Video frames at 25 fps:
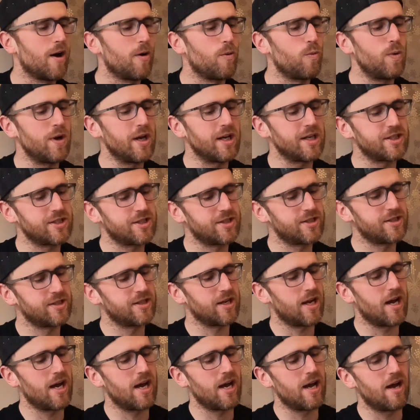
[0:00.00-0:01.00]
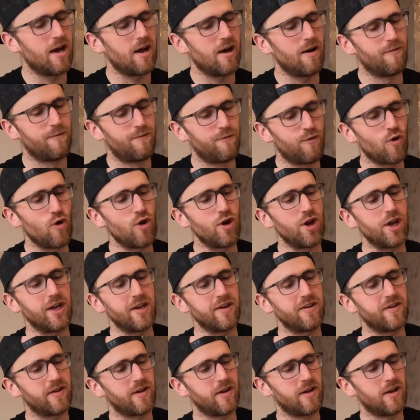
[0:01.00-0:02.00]
which
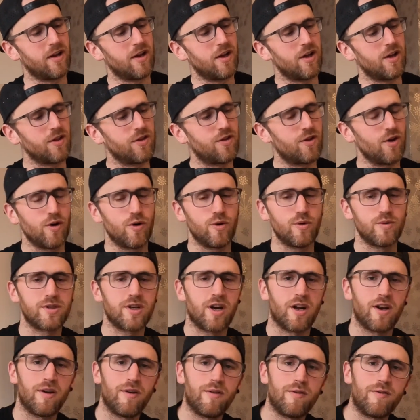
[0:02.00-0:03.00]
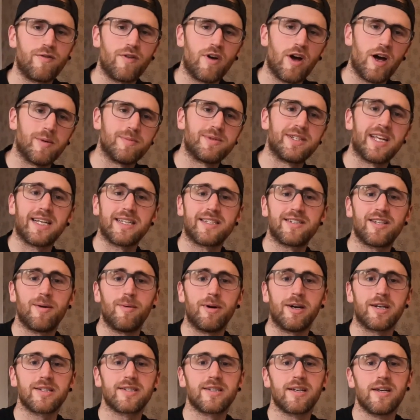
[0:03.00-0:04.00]
avoid those kind of upset
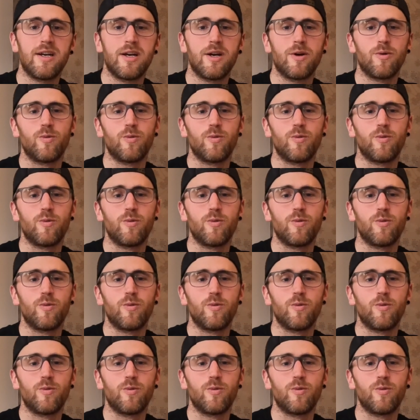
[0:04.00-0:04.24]
stomachs,